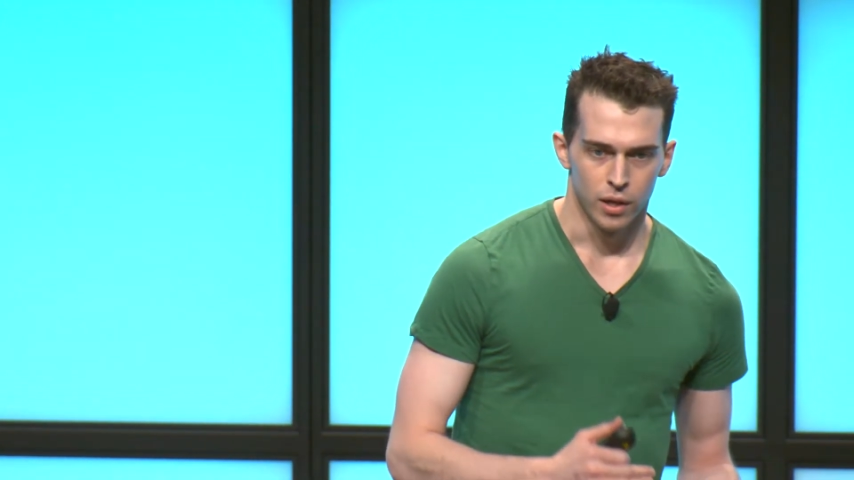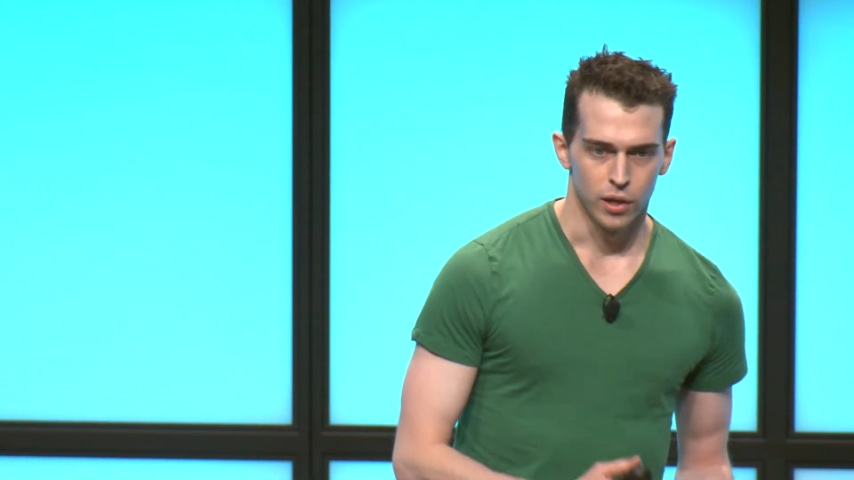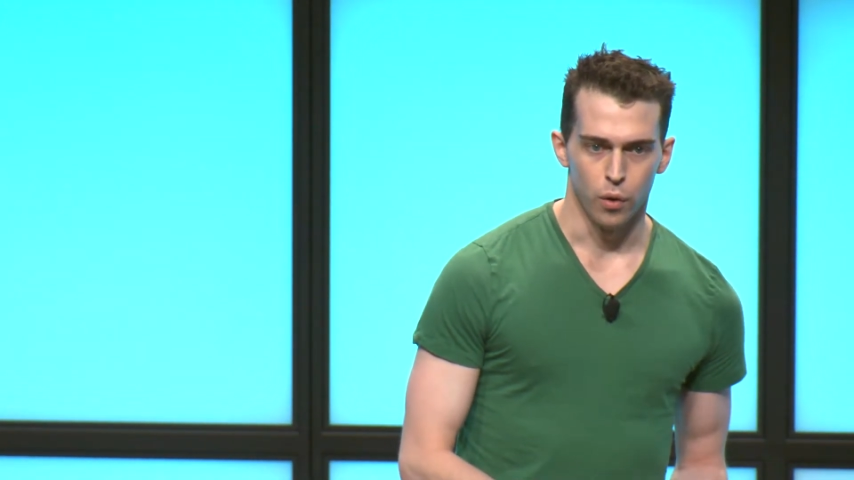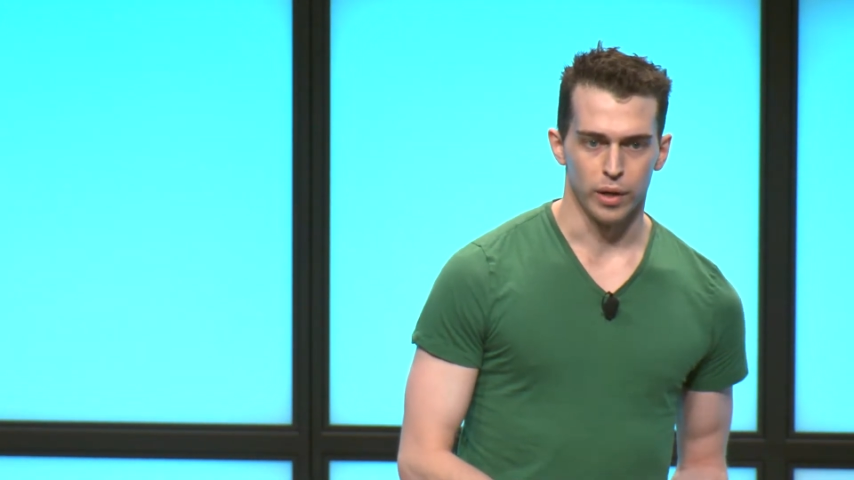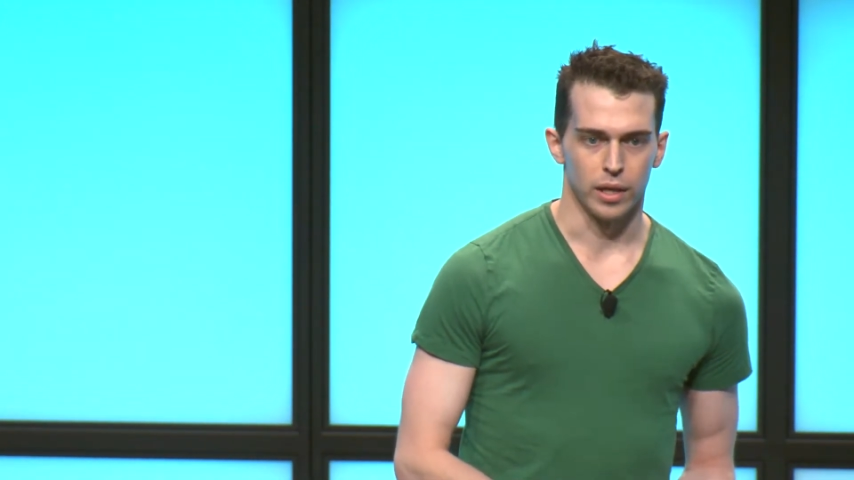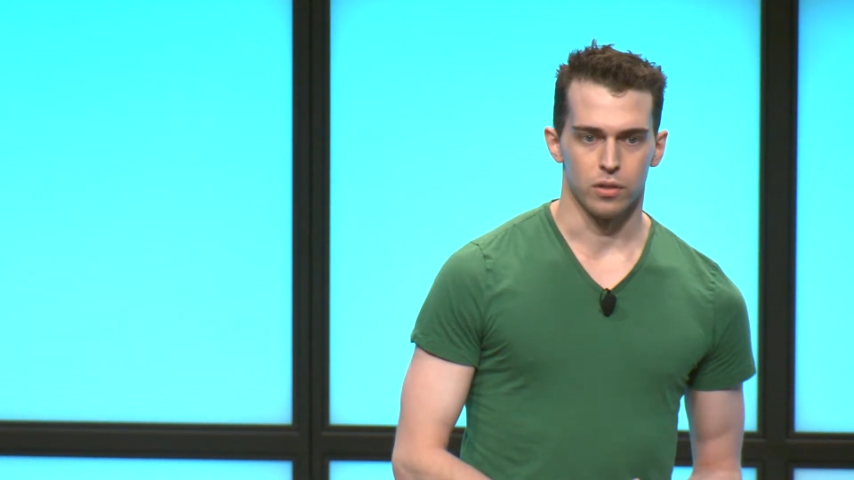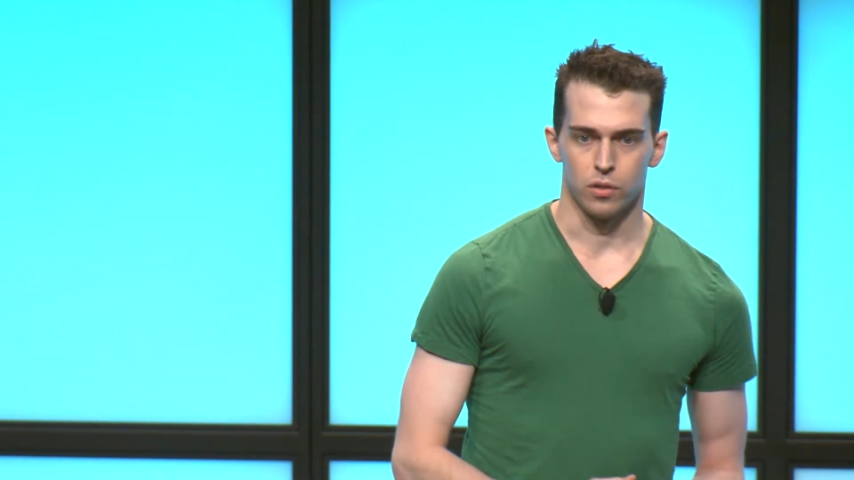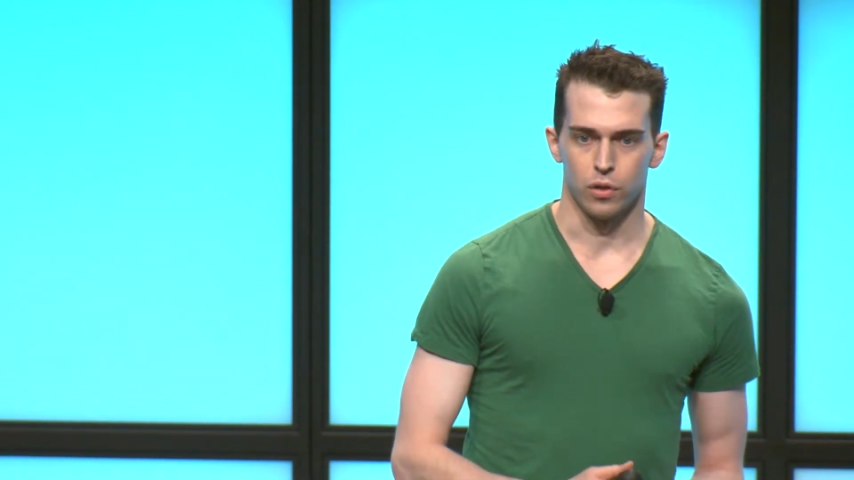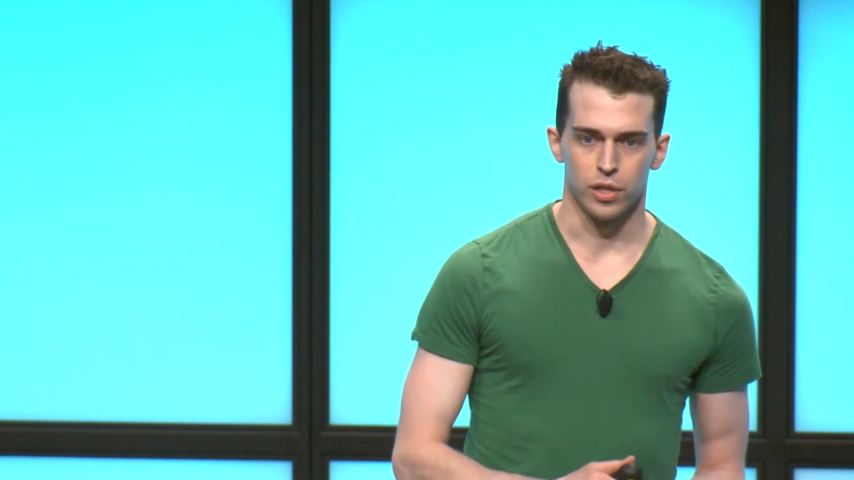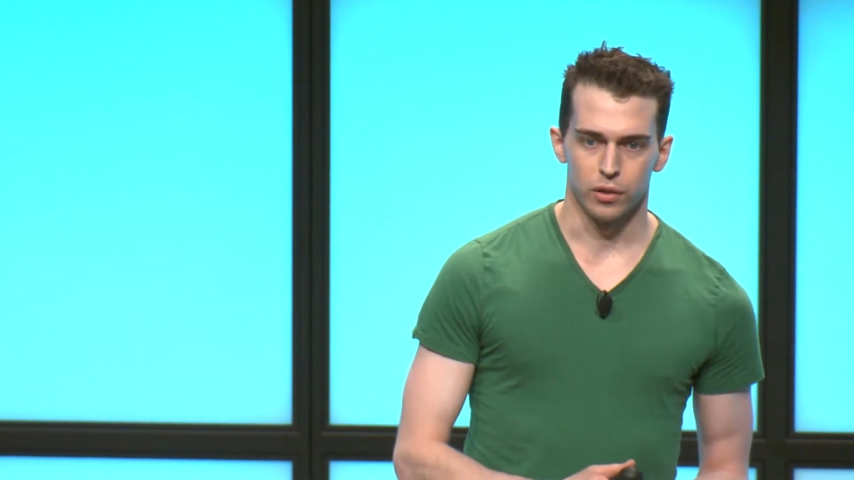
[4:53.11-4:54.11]
going and
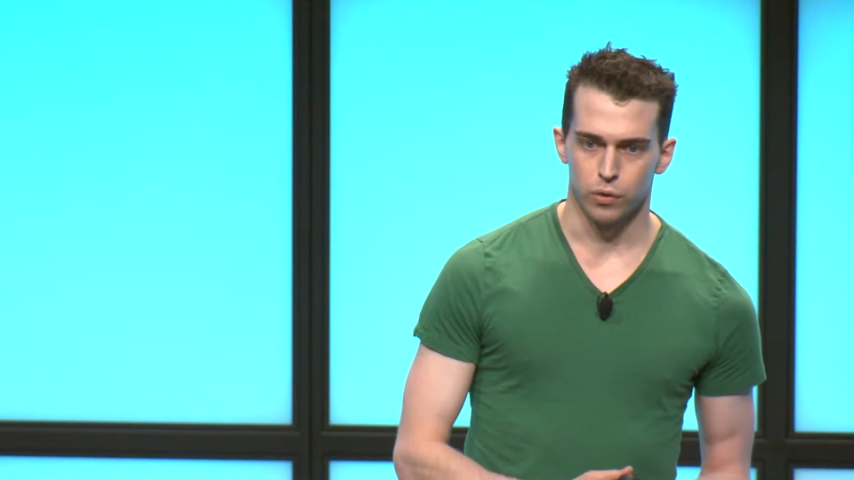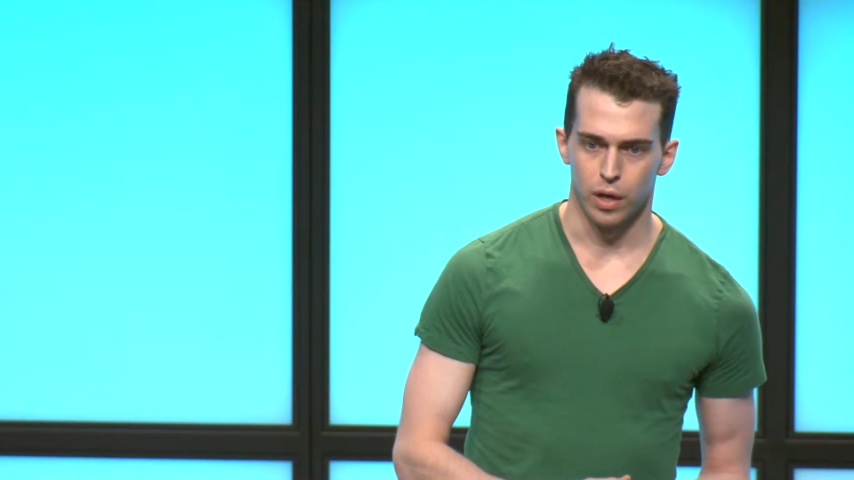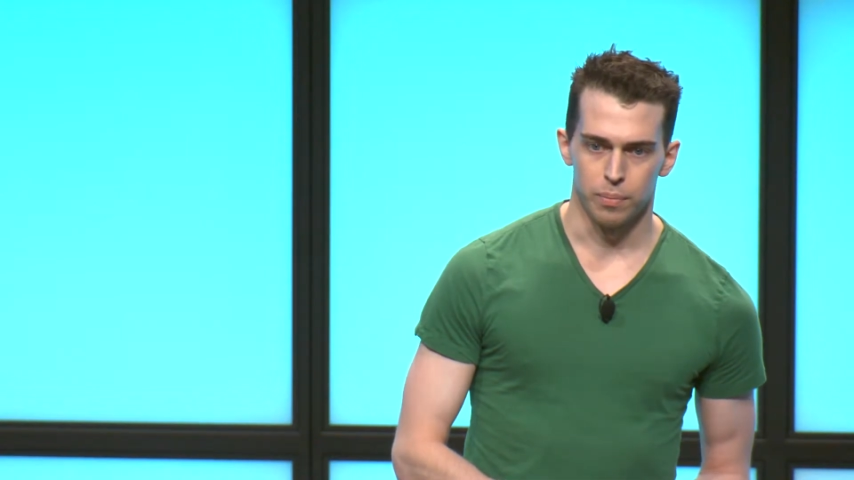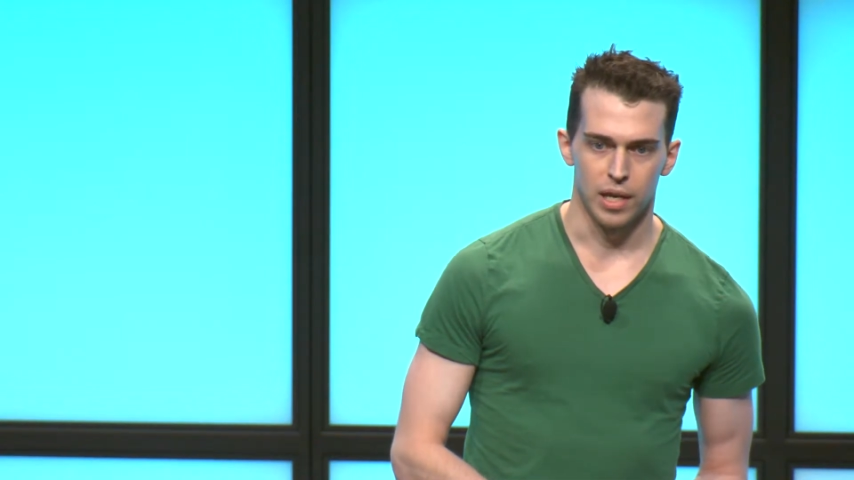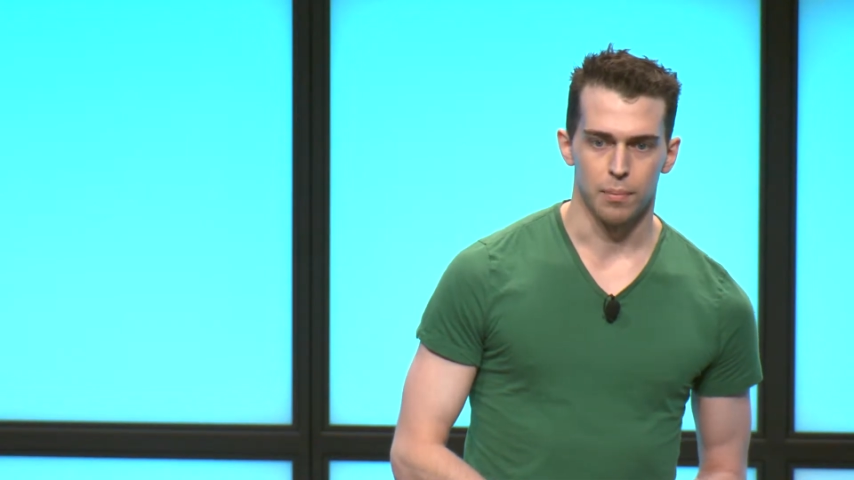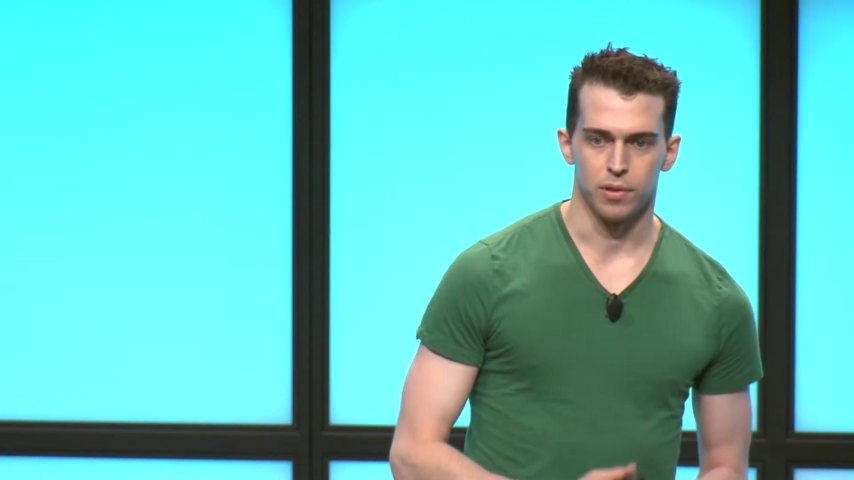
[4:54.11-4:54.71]
searching through NPM